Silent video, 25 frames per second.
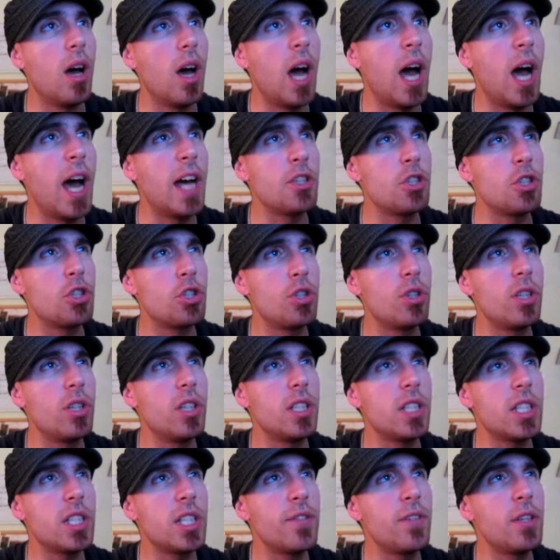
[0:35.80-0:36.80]
I
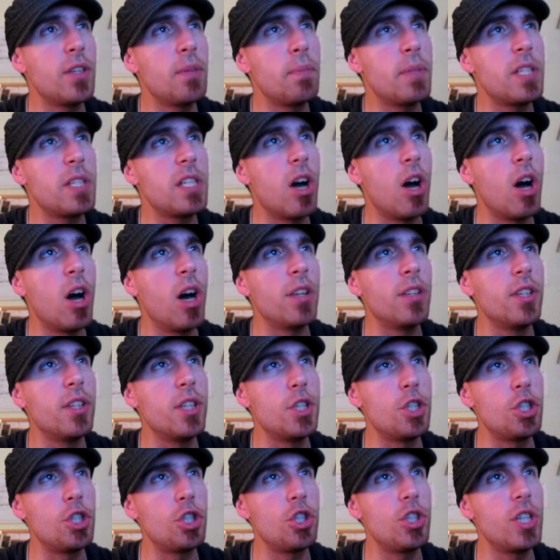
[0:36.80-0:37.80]
shouldn't even be on
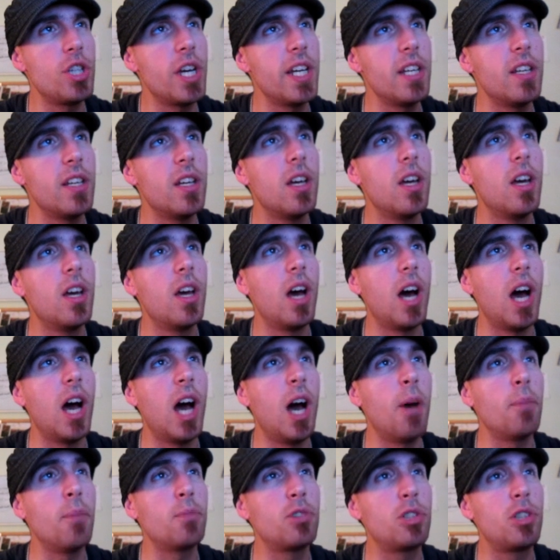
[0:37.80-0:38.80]
this shit.
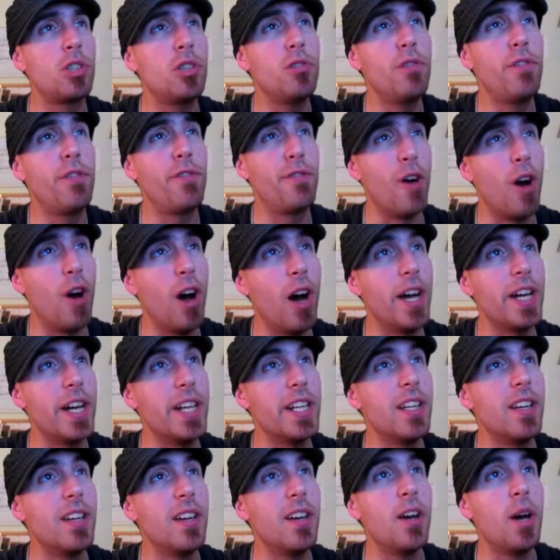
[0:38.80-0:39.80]
I'm too
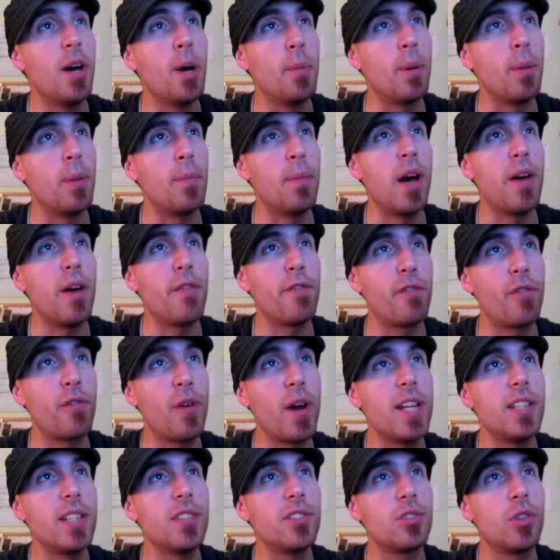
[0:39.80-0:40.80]
fine. But my
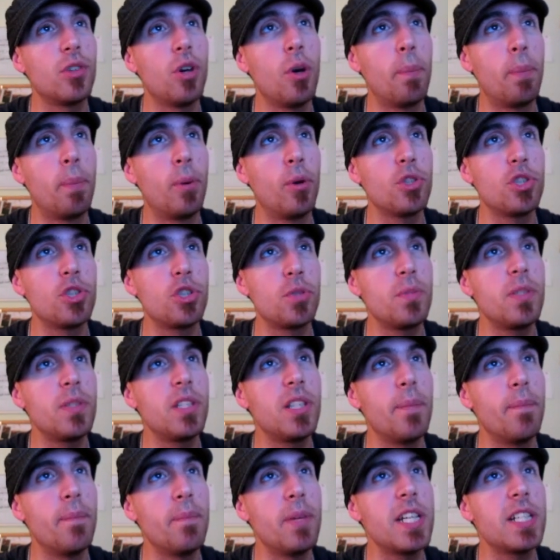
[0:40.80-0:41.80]
friends all push me
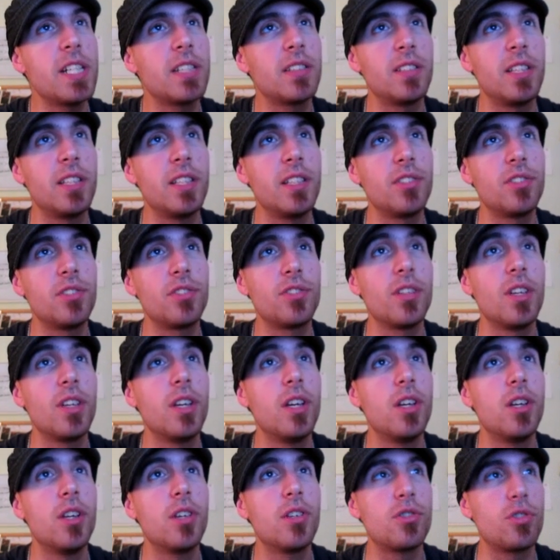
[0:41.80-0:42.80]
to make this,
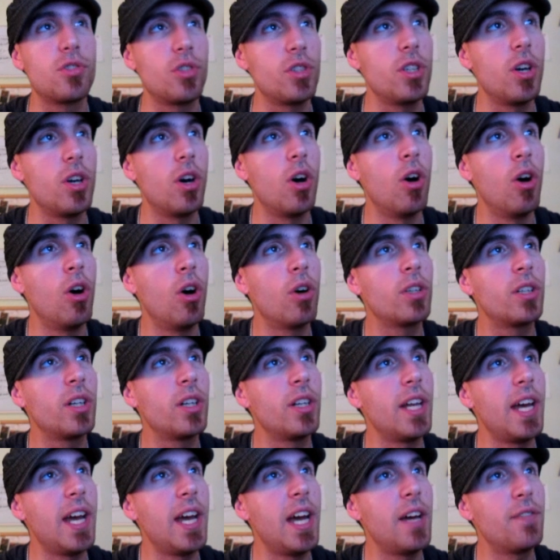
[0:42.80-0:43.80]
so you're all
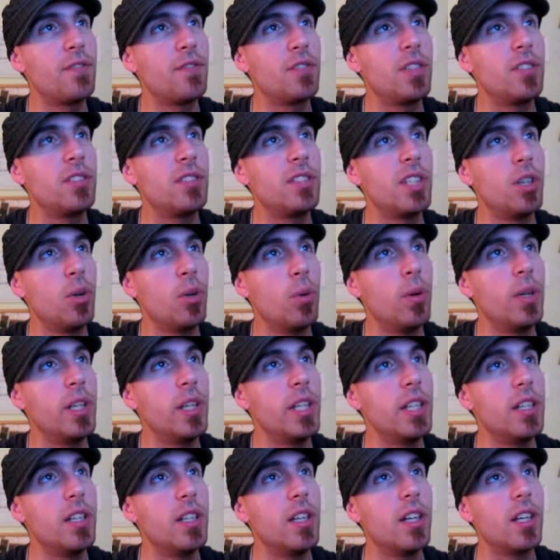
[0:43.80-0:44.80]
gonna have to deal with
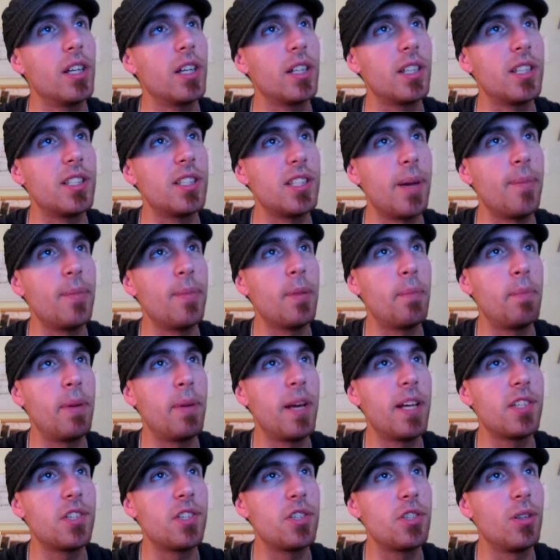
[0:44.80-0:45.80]
it, cause I'm the
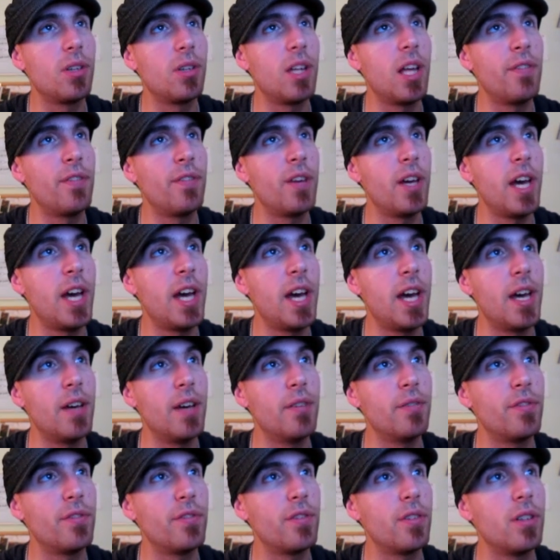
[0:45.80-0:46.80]
best you'll ever
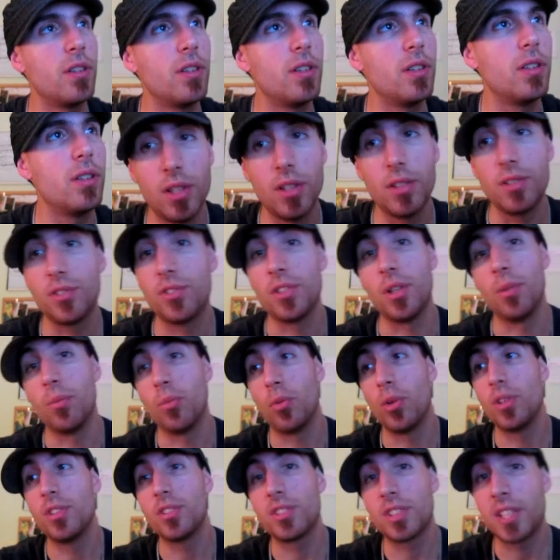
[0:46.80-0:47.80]
have.
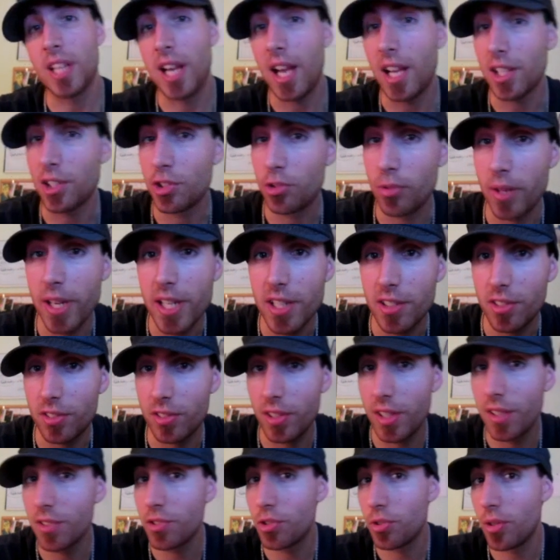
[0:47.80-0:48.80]
Someone's got Drake
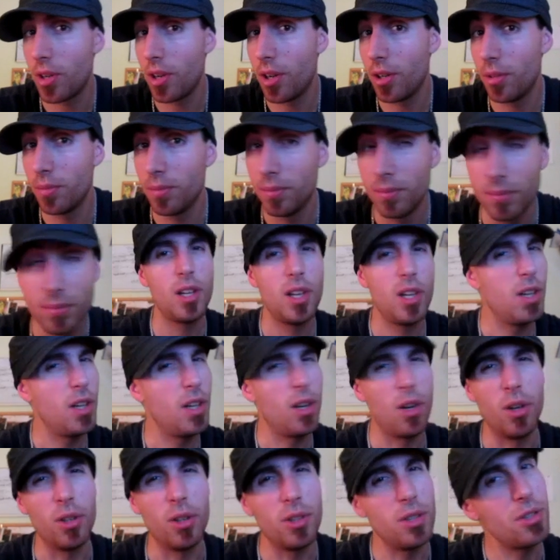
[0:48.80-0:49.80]
syndrome.
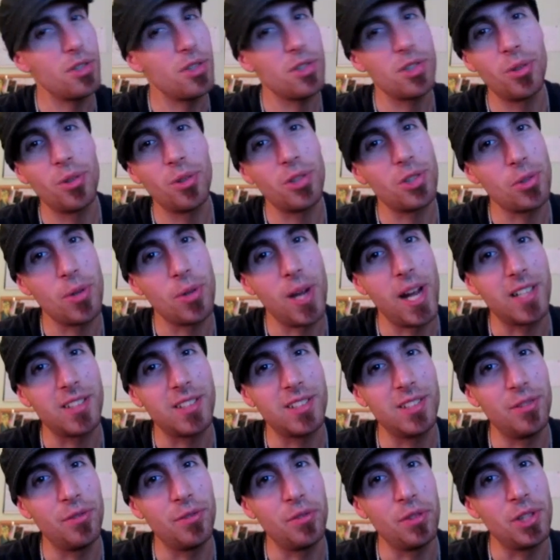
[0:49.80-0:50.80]
Oh, you're so
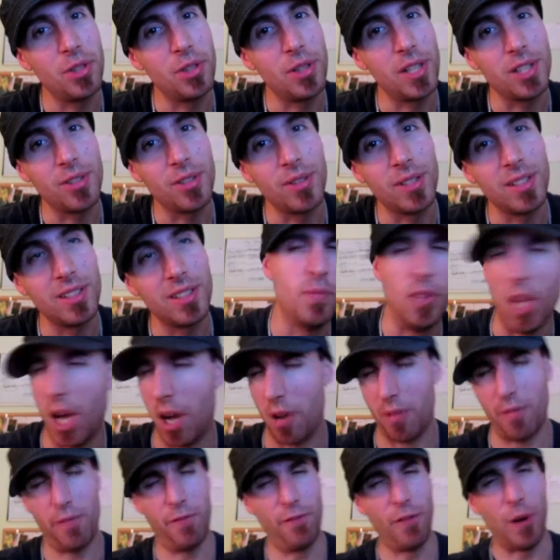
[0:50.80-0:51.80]
attractive when you're ignorant. No,
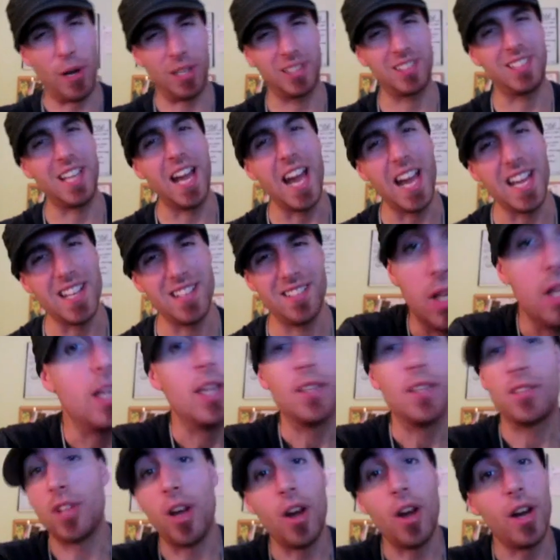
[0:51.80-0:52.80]
oh, fuck that.
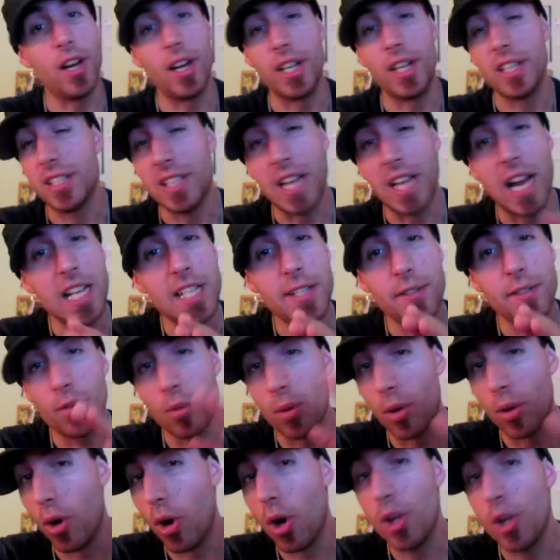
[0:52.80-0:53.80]
Sorry, honey, not even
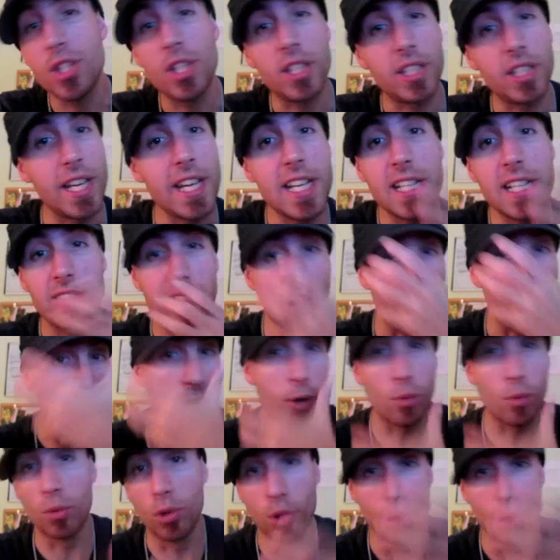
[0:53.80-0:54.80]
with all your caked
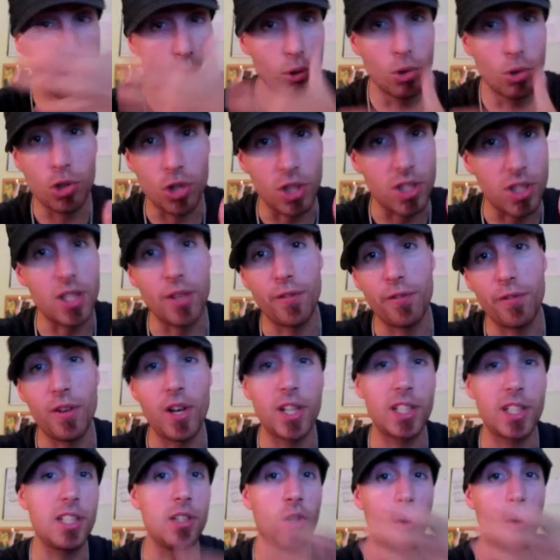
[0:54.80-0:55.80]
on rouge and your
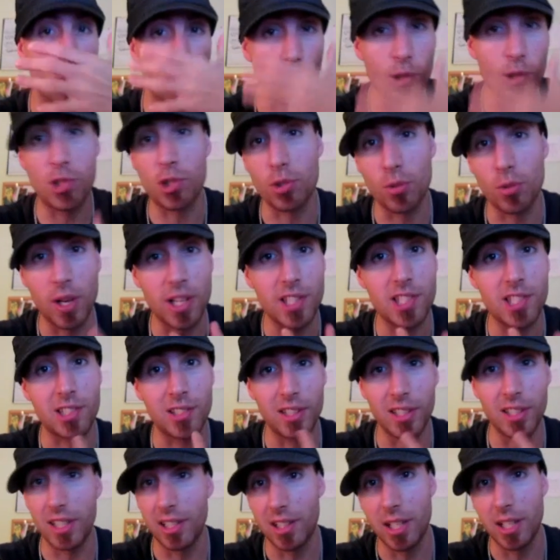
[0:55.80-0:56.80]
fucking Whores Us
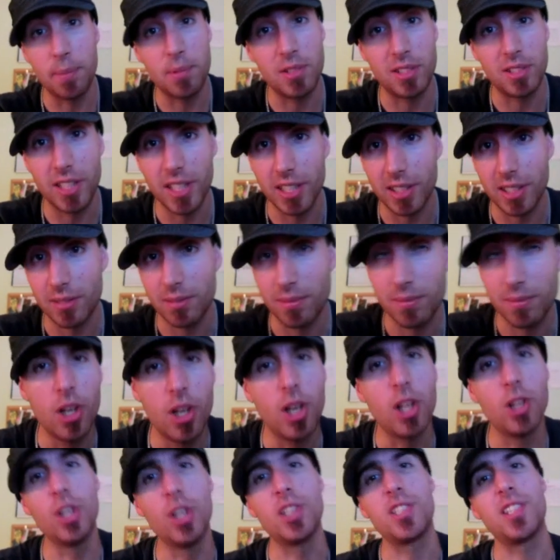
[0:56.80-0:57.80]
glitter lipstick.
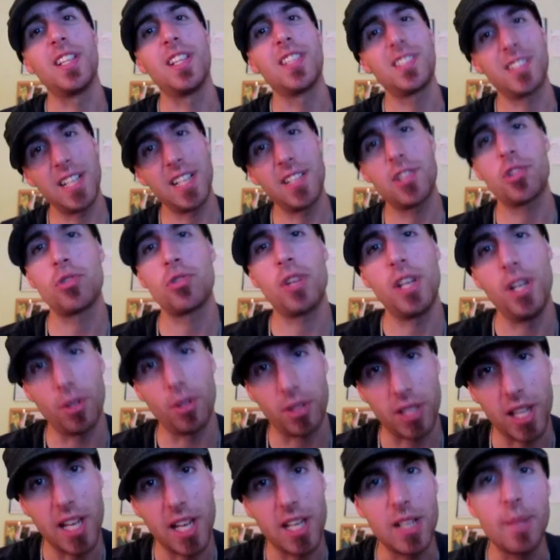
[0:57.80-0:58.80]
Listen, let's get it straight,
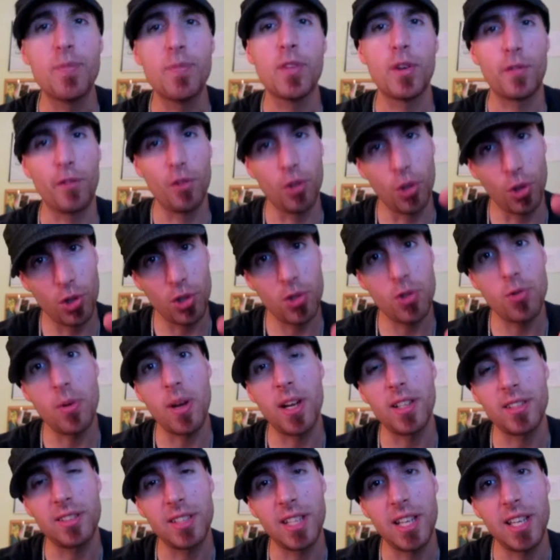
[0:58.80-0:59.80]
okay? For those of you
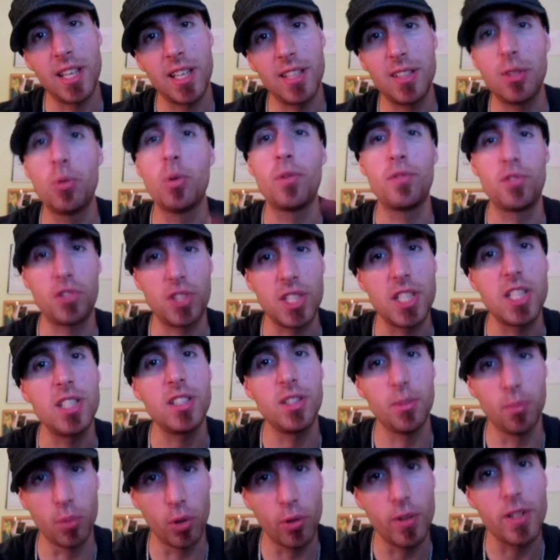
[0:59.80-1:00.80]
out there who have
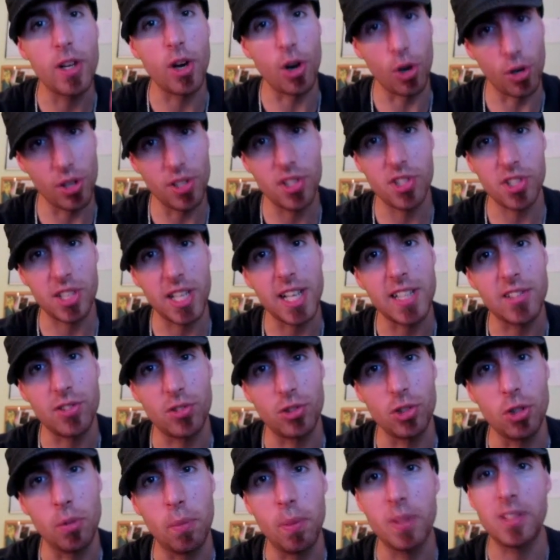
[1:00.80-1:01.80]
seen the movie Ernest Scared
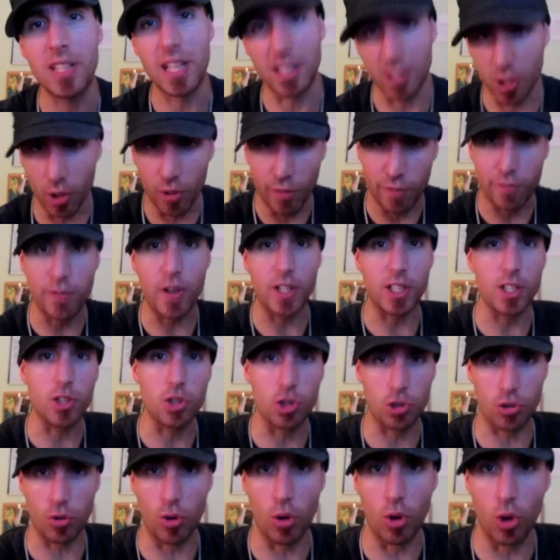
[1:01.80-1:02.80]
Stupid, that little fucking
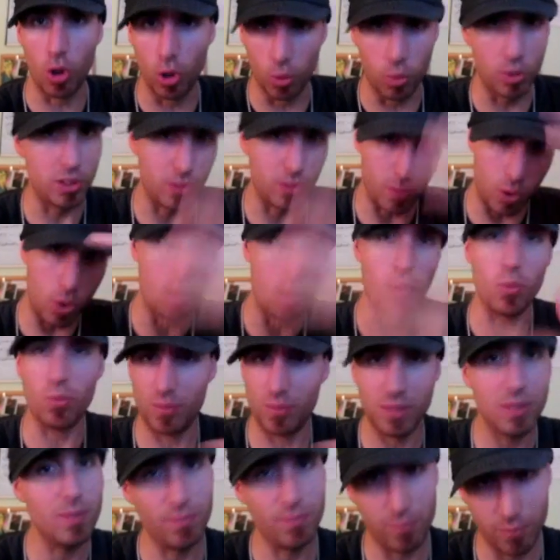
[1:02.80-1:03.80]
troll with the... Oh,